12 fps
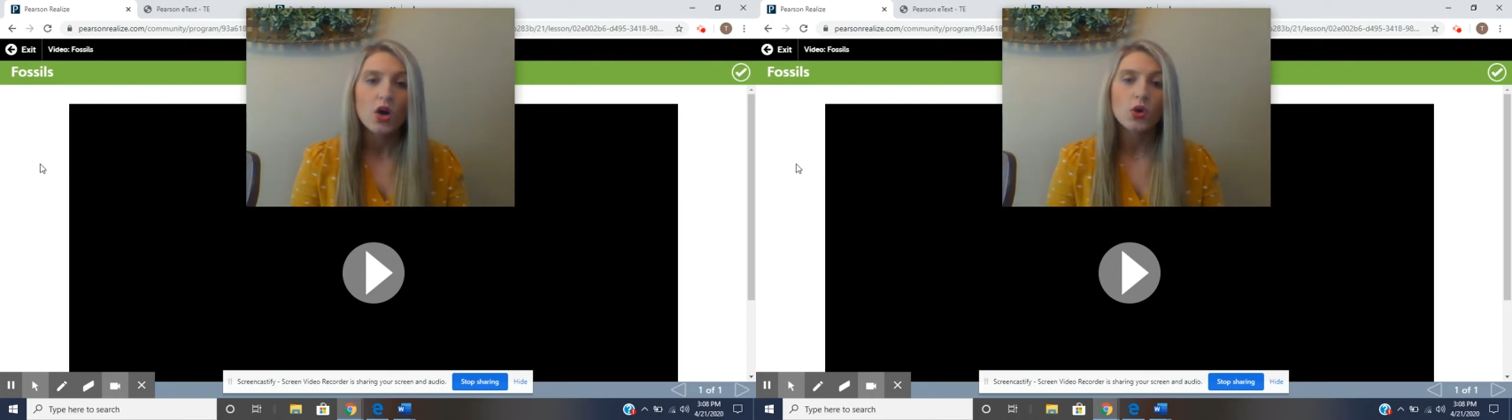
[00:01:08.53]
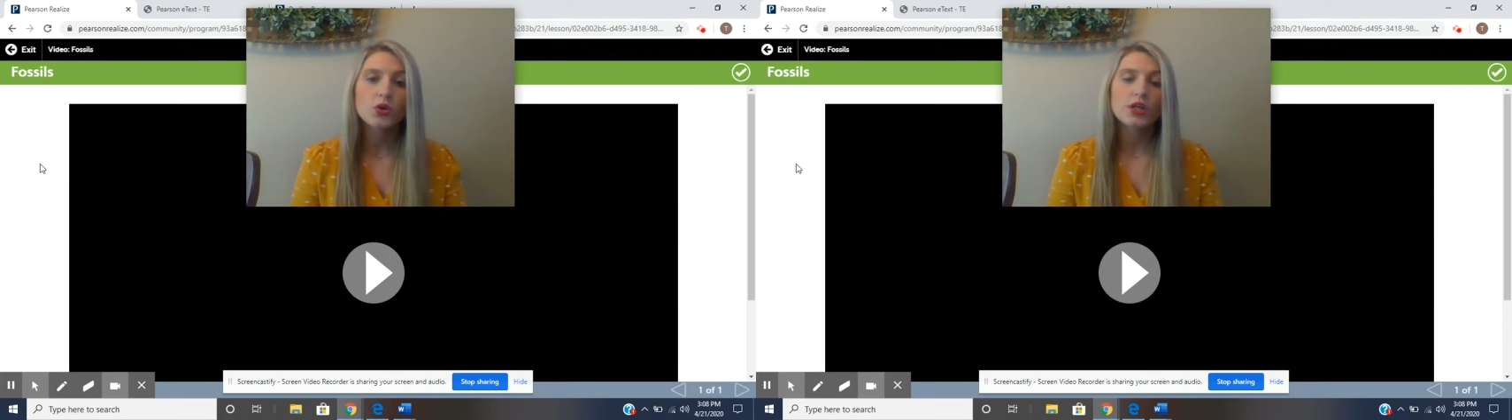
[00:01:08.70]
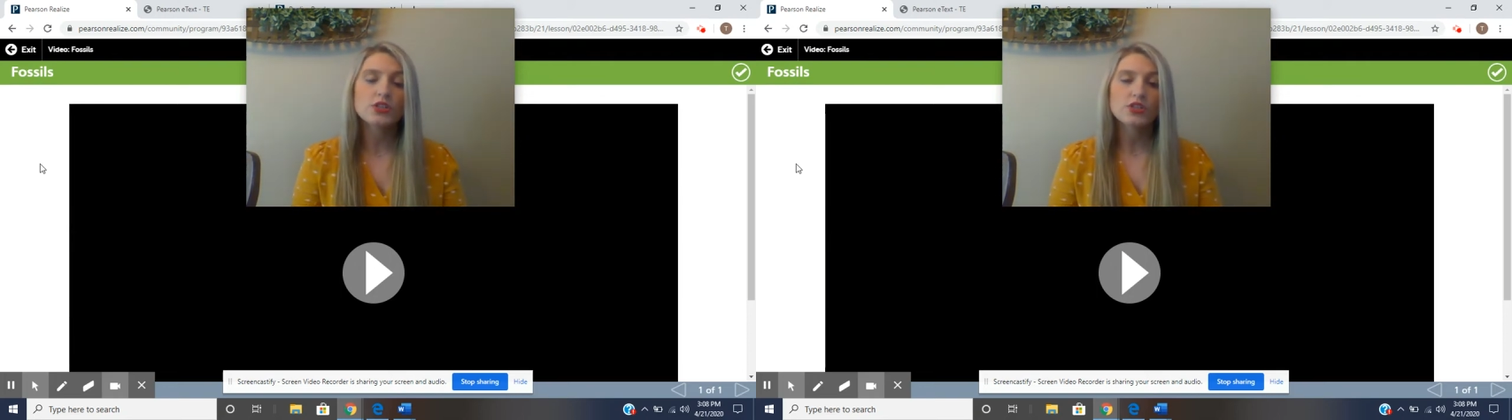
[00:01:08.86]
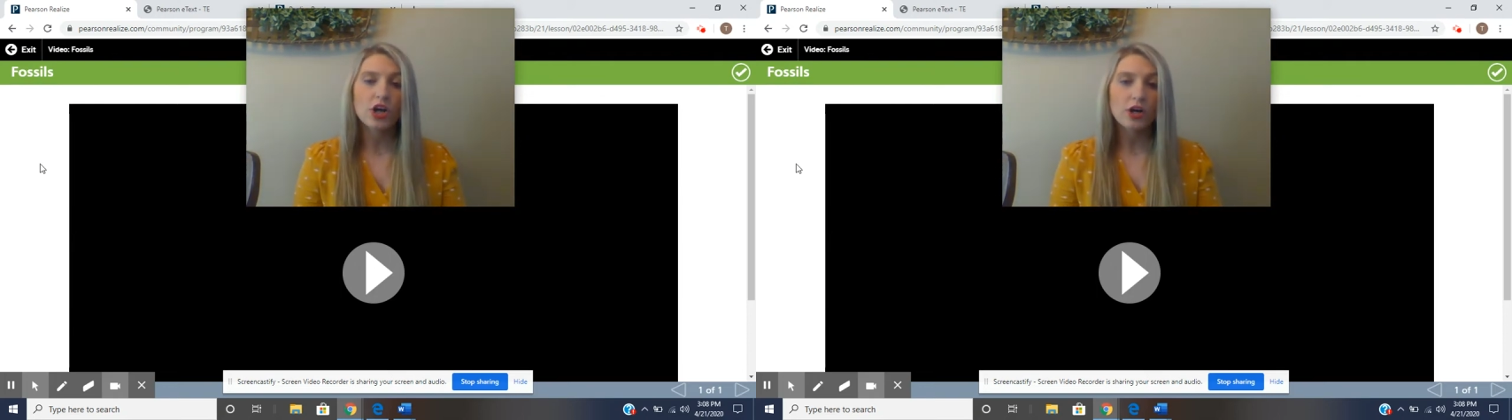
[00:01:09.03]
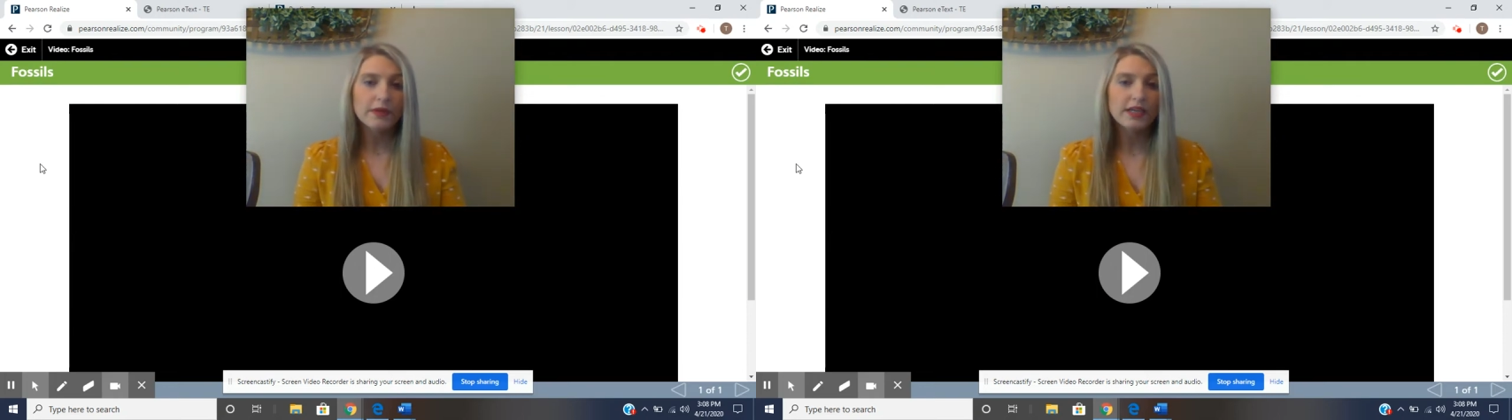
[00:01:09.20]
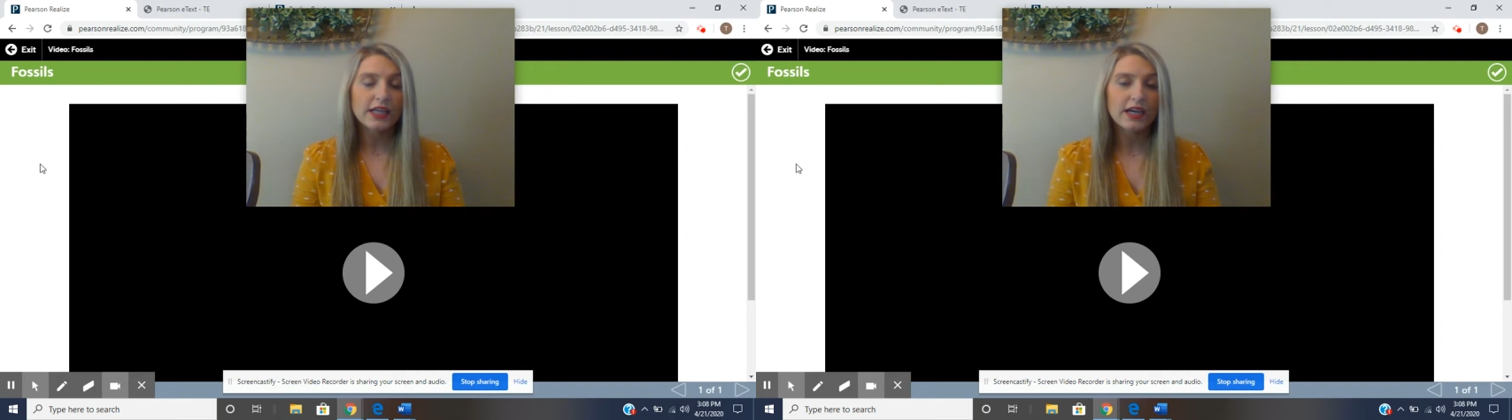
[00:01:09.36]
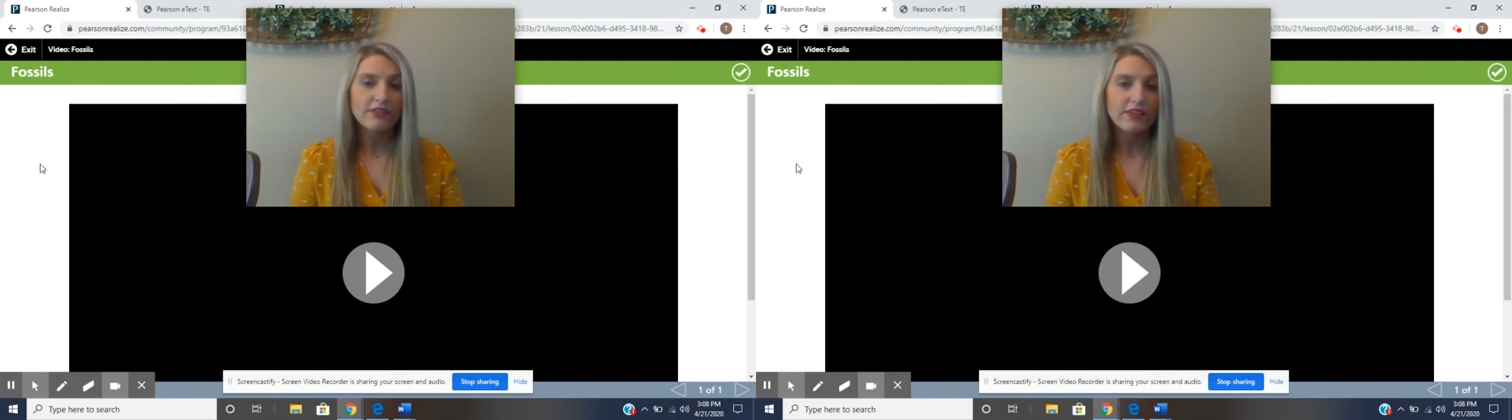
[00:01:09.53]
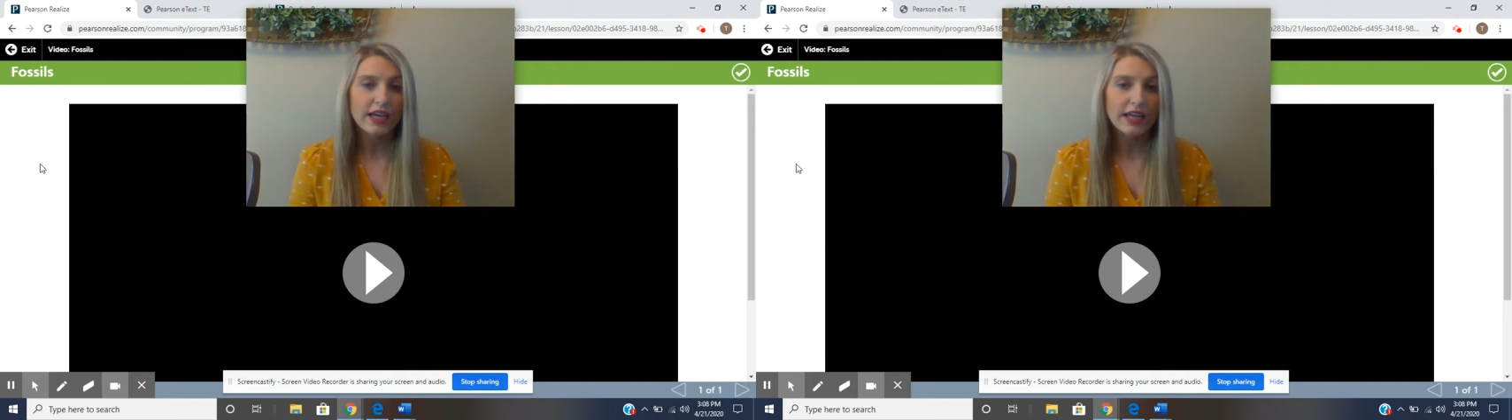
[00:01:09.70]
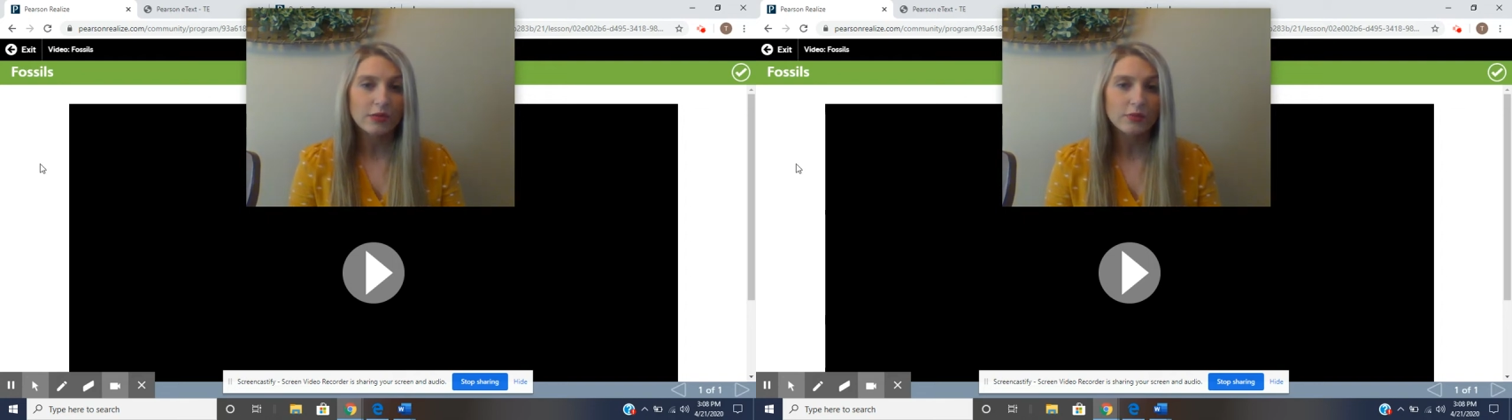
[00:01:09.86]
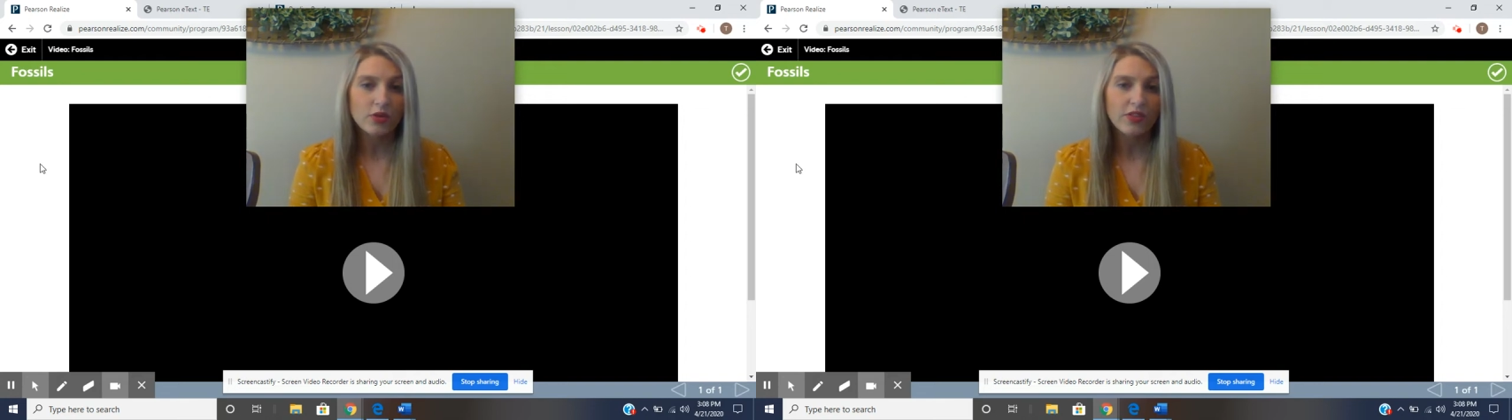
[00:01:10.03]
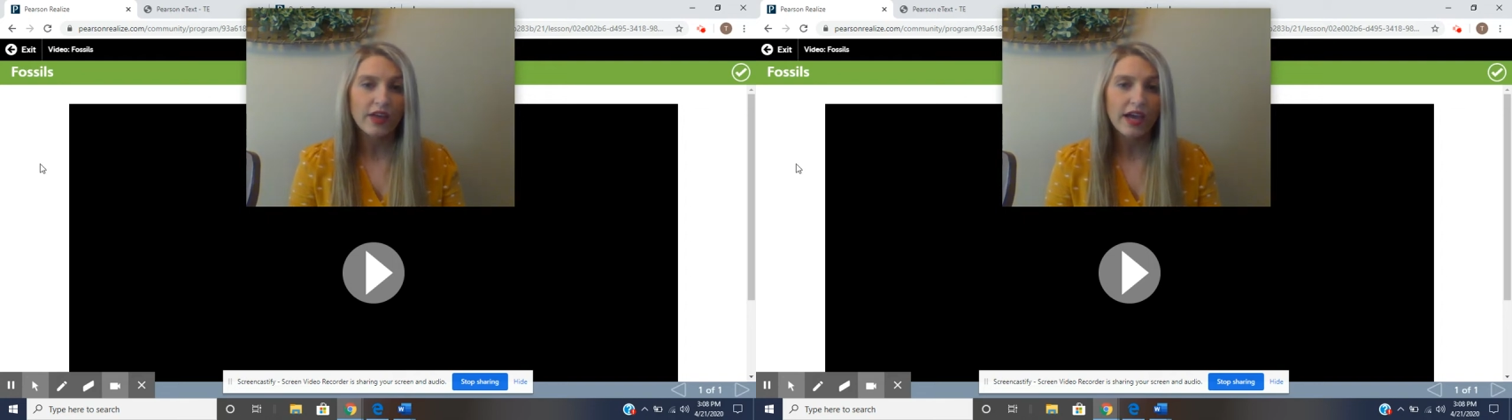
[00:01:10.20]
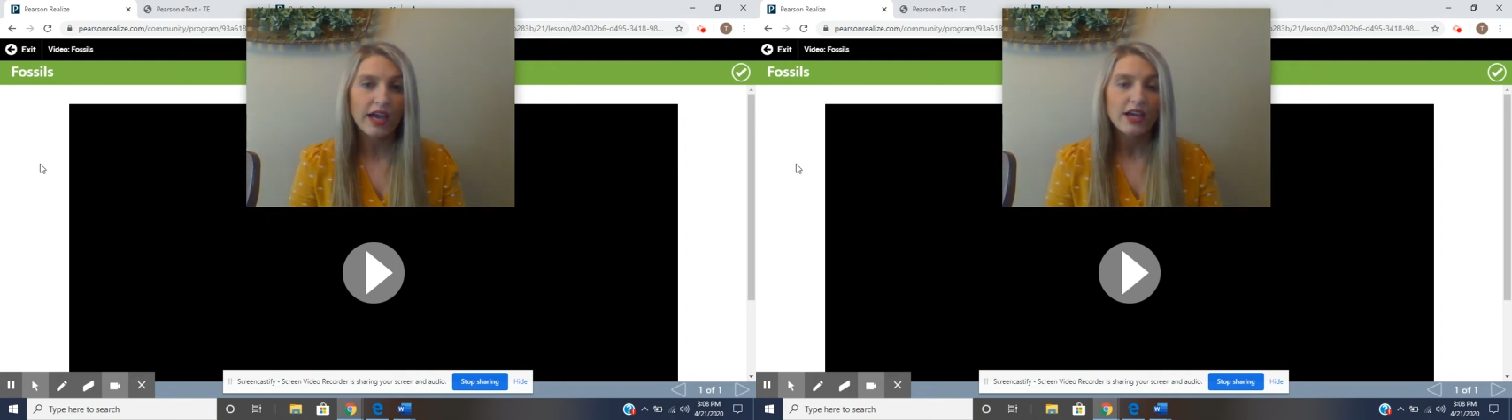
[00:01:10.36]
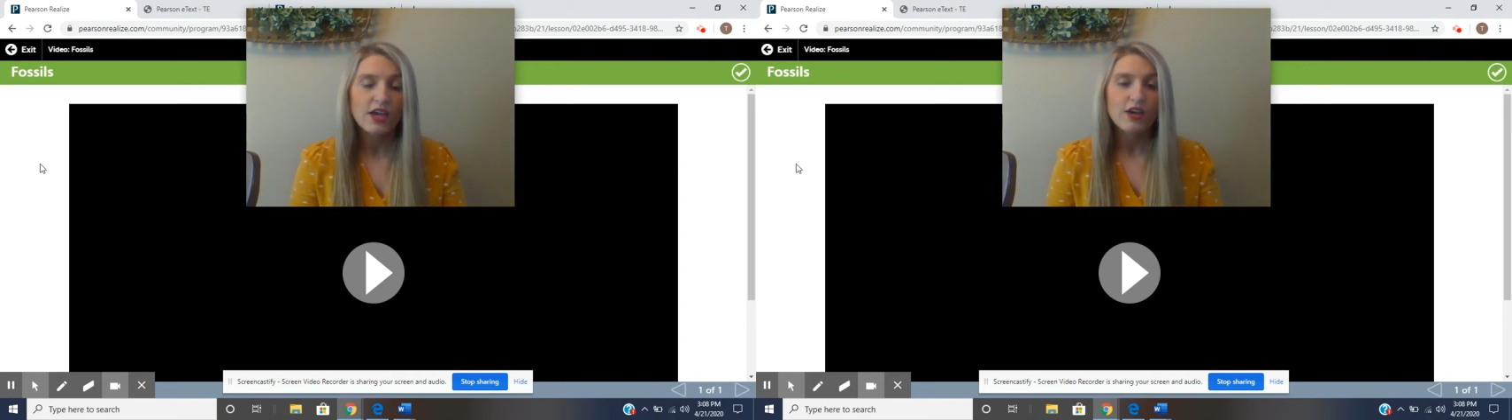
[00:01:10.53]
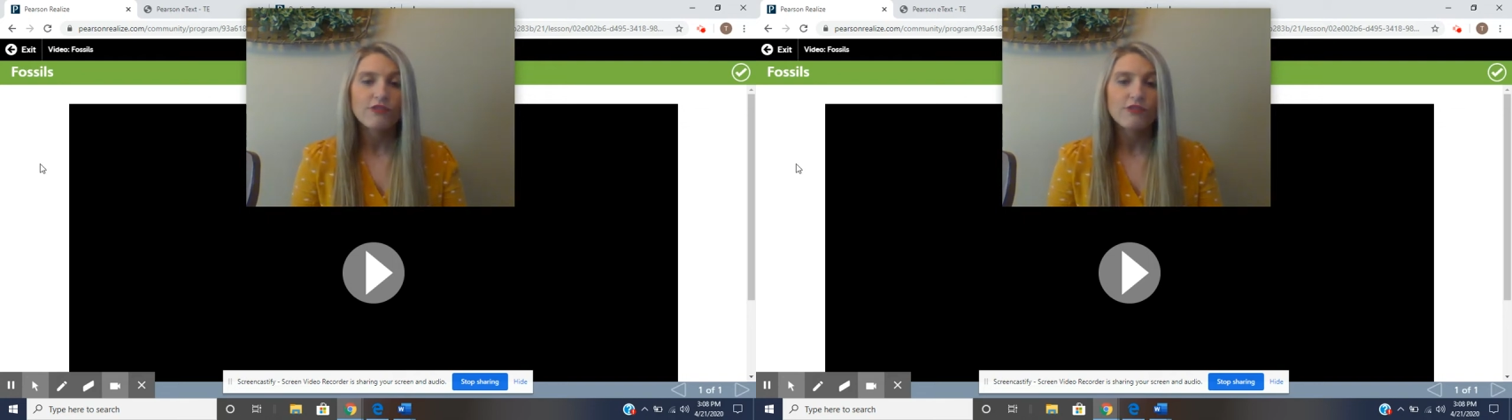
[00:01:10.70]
or a dropping of the animal that